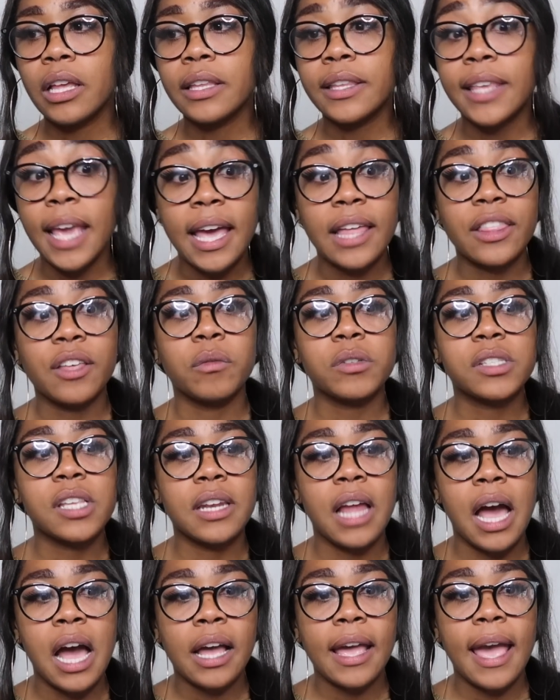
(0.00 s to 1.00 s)
yeah, there was a
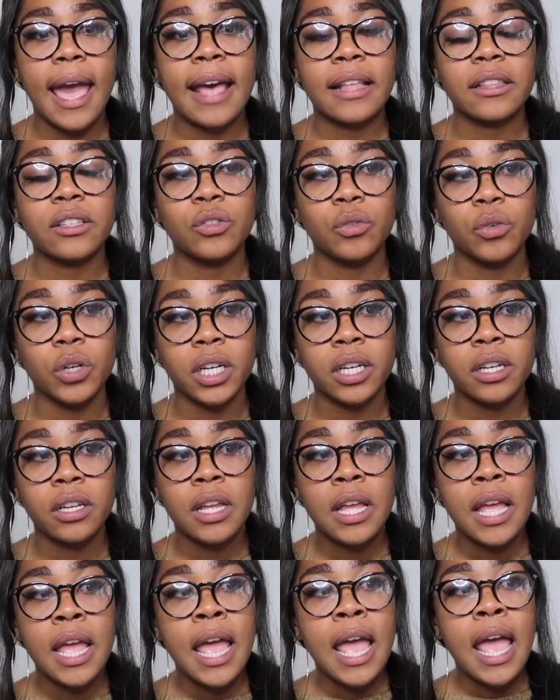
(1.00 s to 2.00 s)
knock at the door,
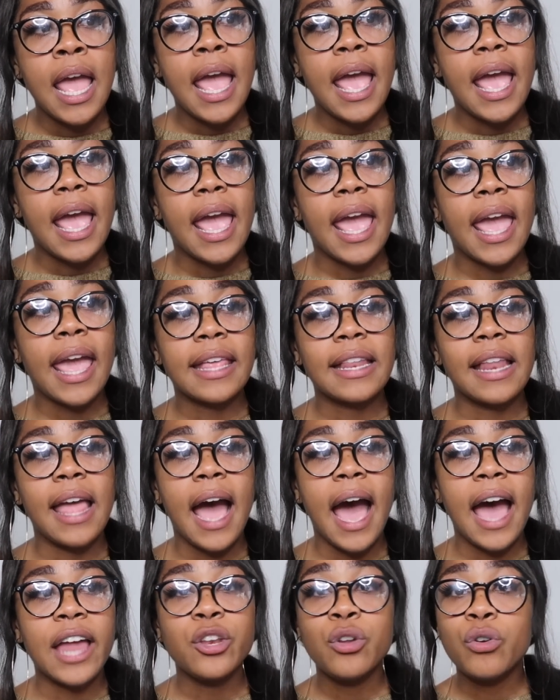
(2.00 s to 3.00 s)
and
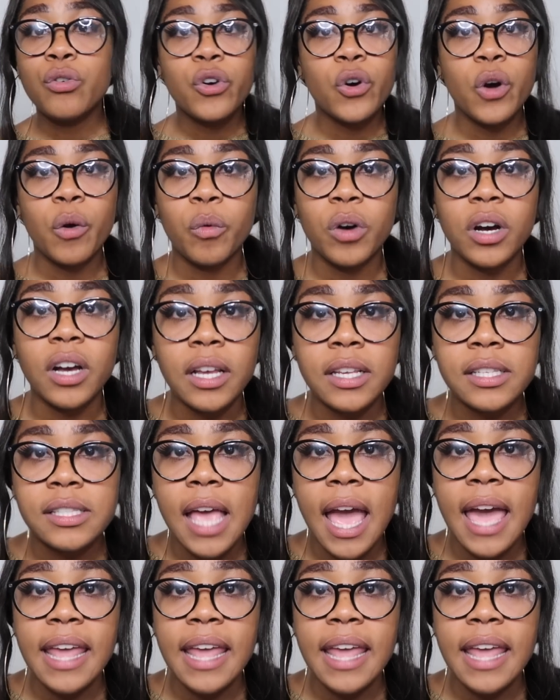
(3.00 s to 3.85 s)
I knew who it was,